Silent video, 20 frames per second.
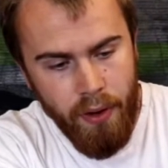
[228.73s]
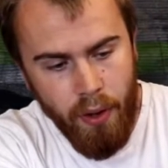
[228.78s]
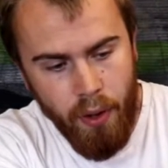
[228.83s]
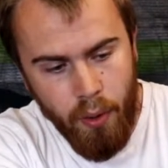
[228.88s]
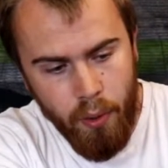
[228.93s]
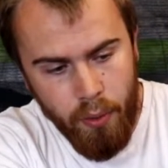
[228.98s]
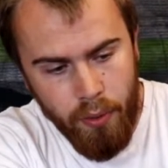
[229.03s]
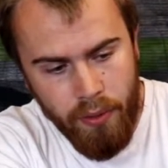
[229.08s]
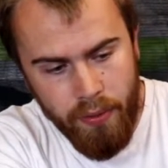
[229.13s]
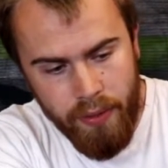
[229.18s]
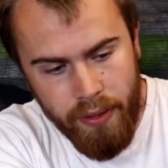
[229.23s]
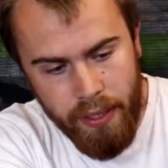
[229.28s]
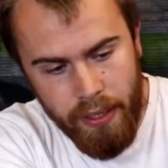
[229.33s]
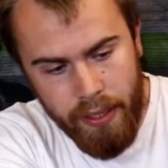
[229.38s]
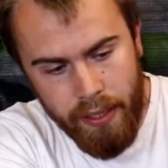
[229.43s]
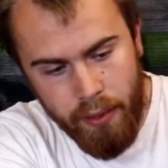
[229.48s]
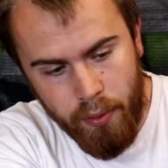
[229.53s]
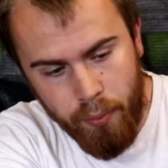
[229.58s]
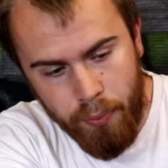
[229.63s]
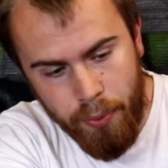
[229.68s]
all of the
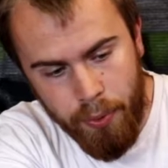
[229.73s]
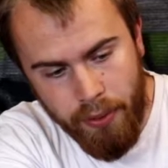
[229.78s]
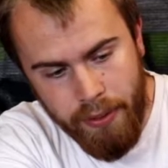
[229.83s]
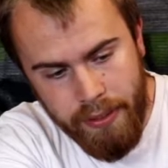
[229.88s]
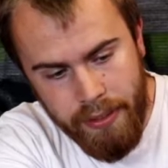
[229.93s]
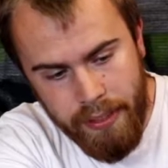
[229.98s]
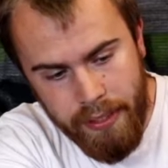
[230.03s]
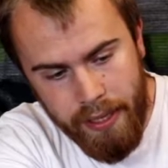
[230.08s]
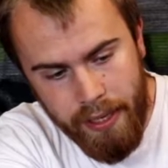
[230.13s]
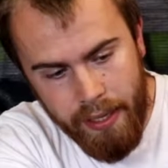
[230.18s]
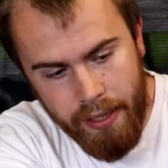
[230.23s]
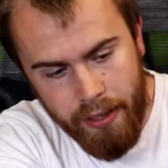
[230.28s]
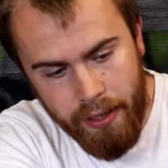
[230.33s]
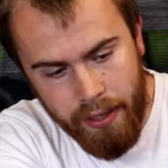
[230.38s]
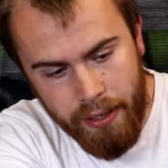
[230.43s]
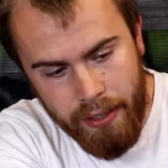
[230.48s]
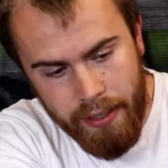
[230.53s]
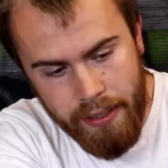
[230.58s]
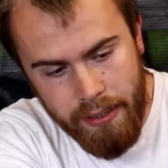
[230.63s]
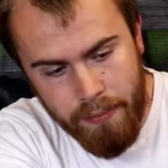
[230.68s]
little points in there
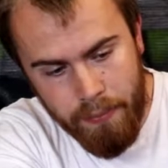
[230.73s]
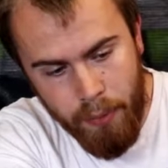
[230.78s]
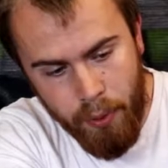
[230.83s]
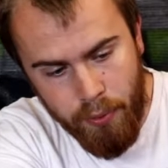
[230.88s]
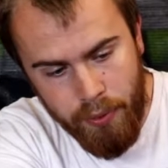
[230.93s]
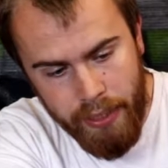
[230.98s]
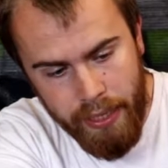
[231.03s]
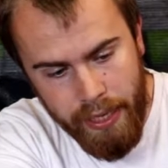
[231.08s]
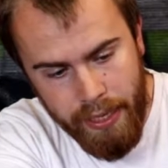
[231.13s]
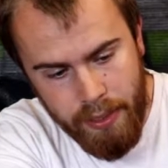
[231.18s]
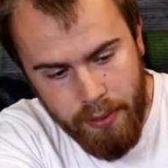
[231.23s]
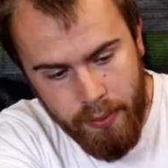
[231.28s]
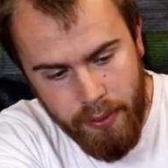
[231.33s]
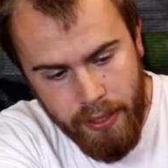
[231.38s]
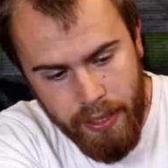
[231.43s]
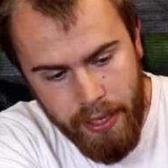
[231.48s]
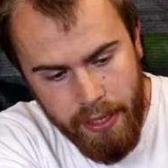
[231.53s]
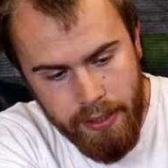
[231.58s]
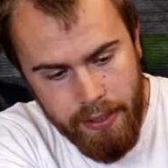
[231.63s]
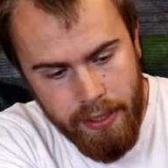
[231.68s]
like this multi-hex one
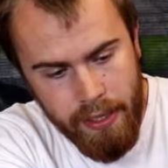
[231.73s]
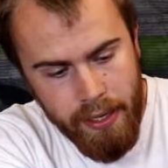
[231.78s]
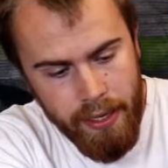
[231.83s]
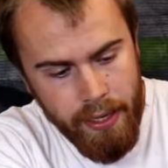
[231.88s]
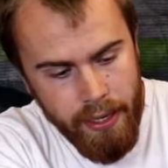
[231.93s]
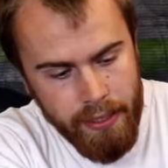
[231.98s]
does.